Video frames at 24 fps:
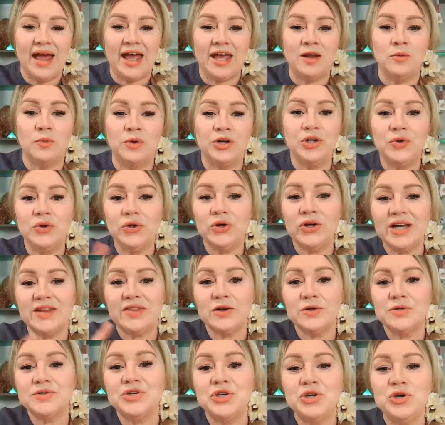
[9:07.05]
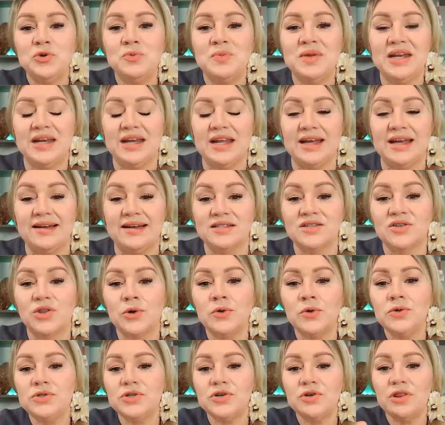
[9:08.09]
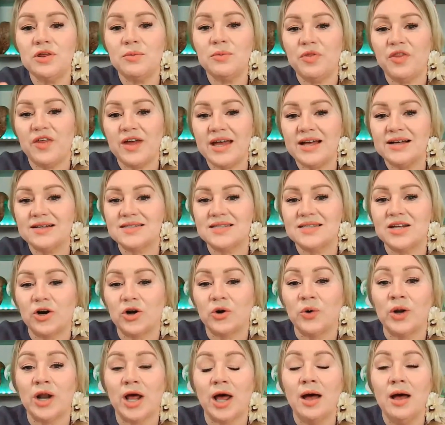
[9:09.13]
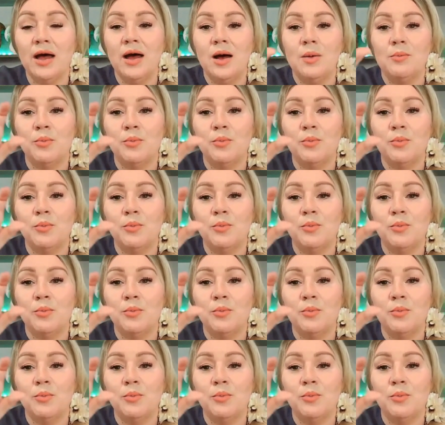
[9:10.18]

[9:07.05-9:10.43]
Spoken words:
And when you look at those human needs, those are the things that are going to